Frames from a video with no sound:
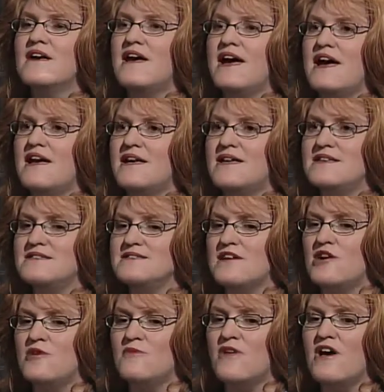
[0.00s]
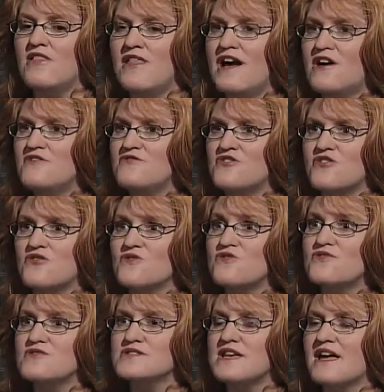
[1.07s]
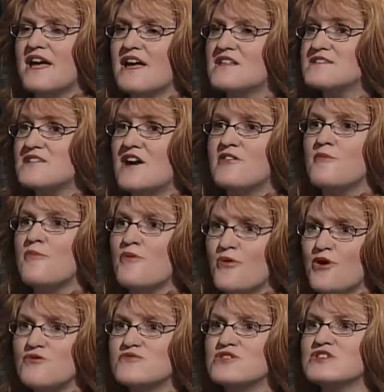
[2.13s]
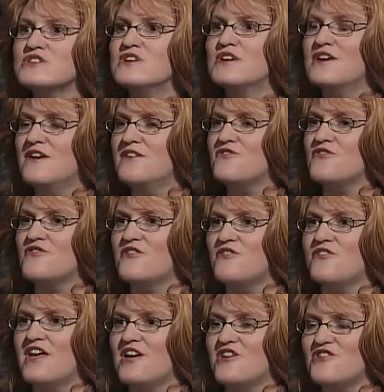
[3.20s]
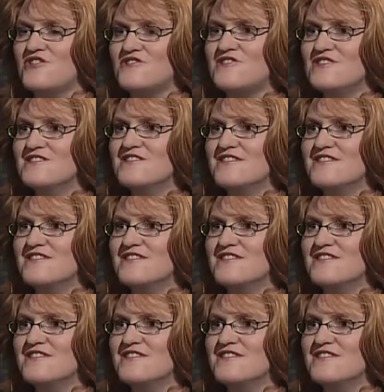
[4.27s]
and um, allowed the girls a hands-on approach so that they could